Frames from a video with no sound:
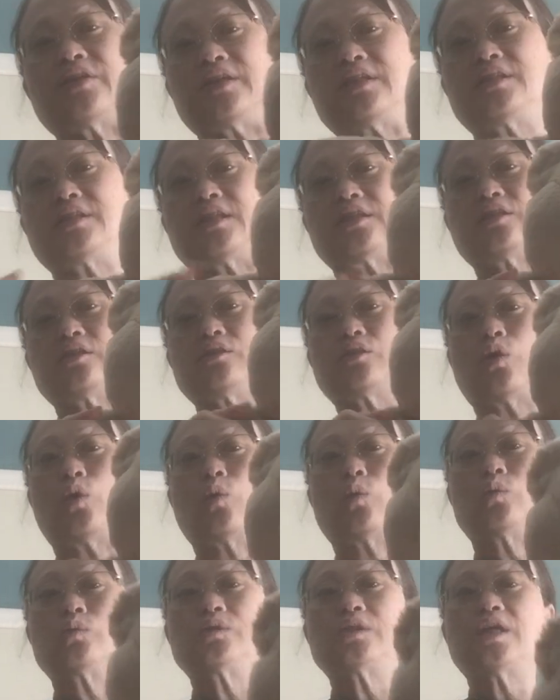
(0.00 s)
try to touch your
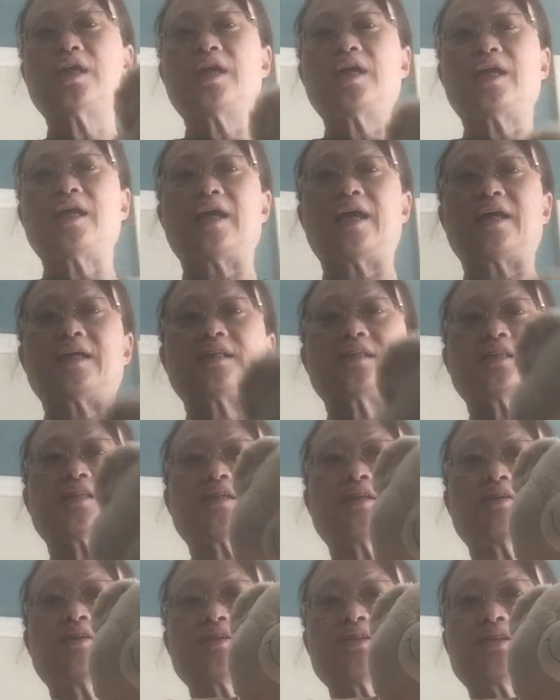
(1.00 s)
toes.
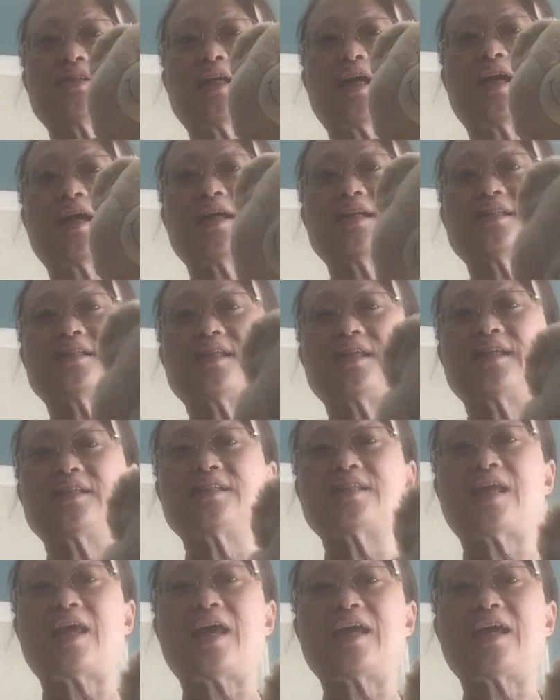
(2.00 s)
Exercises,